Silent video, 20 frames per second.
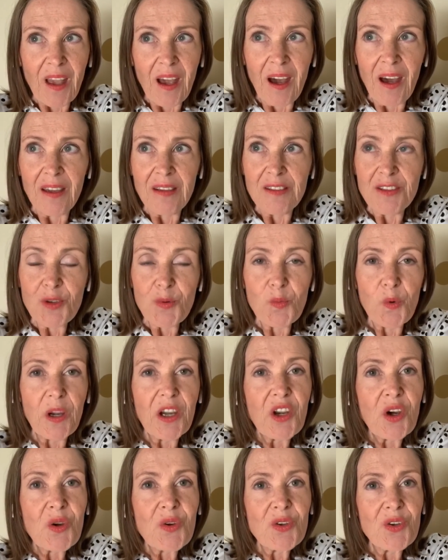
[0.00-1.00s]
And
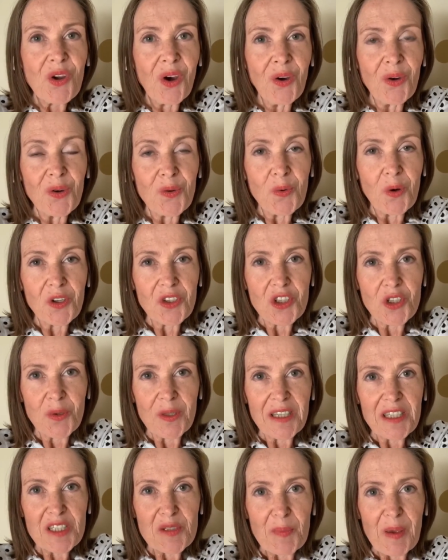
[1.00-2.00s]
we don't know what to
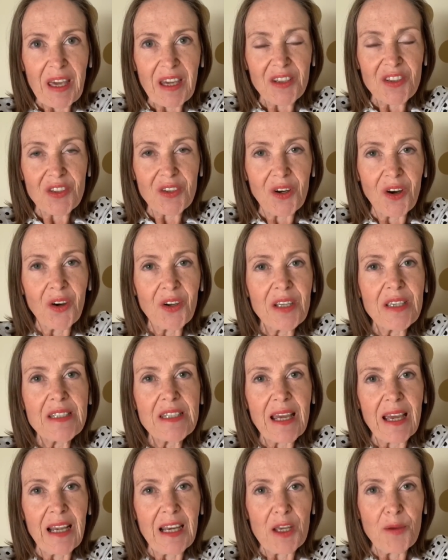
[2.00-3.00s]
expect on a
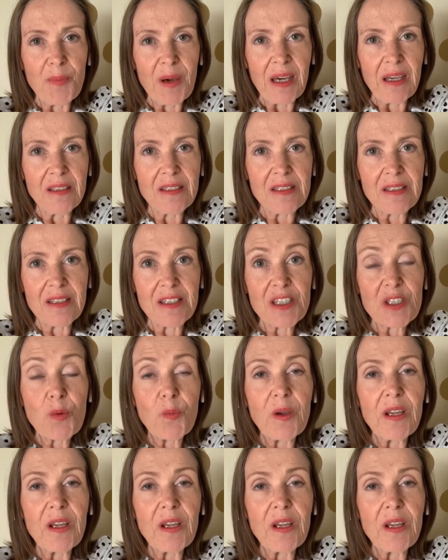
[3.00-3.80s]
daily basis.